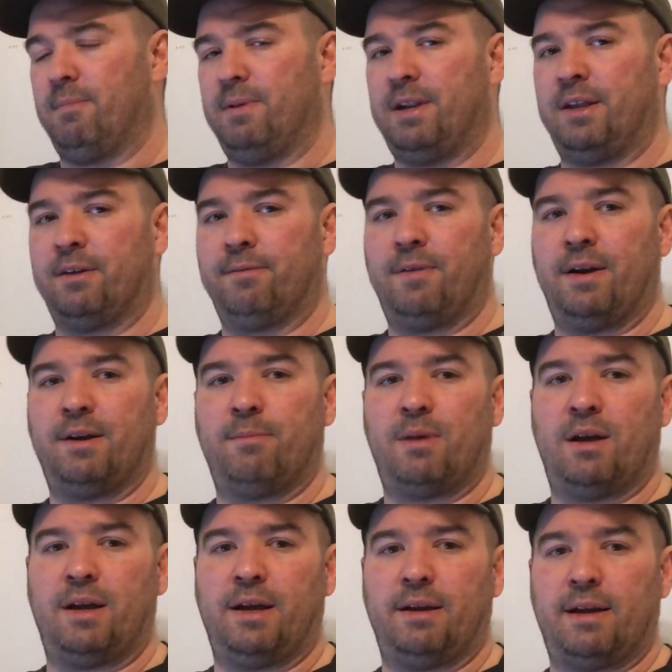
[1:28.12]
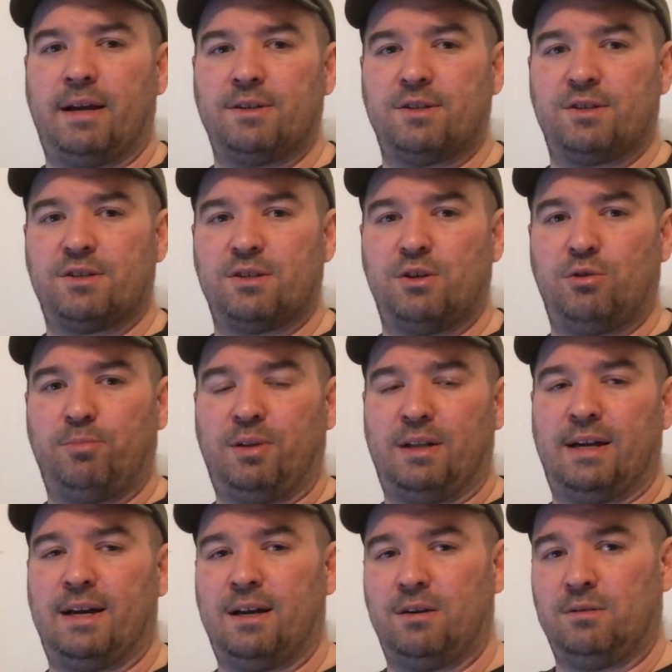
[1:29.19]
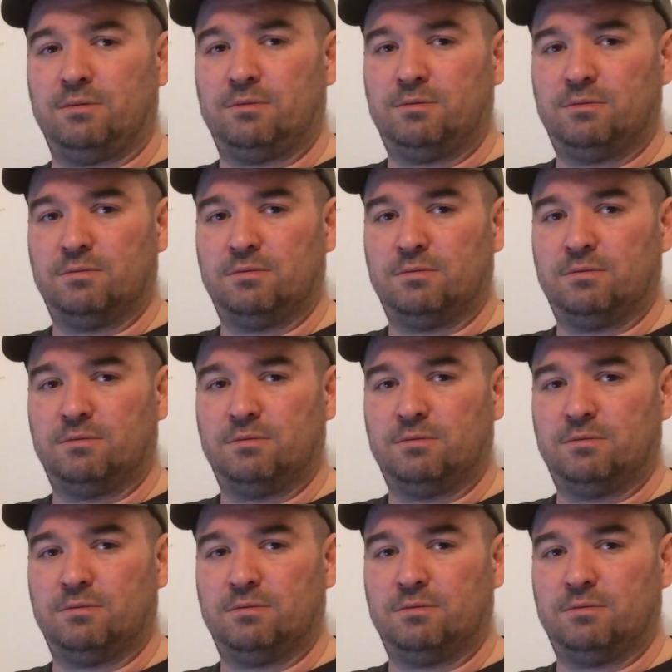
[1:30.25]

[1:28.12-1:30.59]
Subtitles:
Another friend of mine has a snow plow.